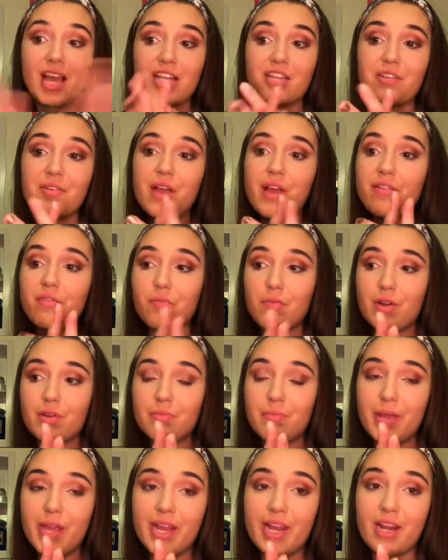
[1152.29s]
I do have
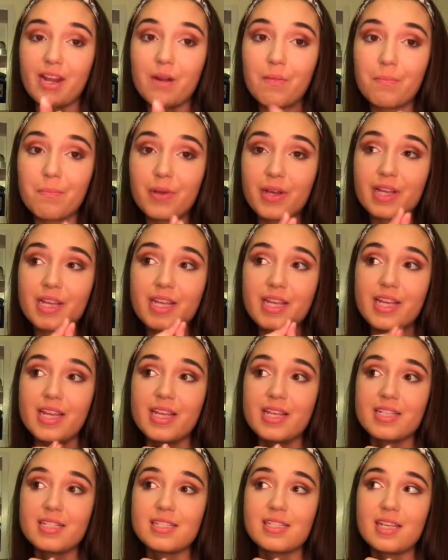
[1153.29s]
one pair, but it
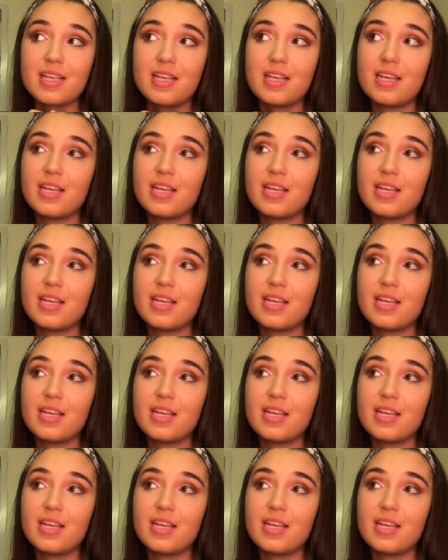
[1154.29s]
is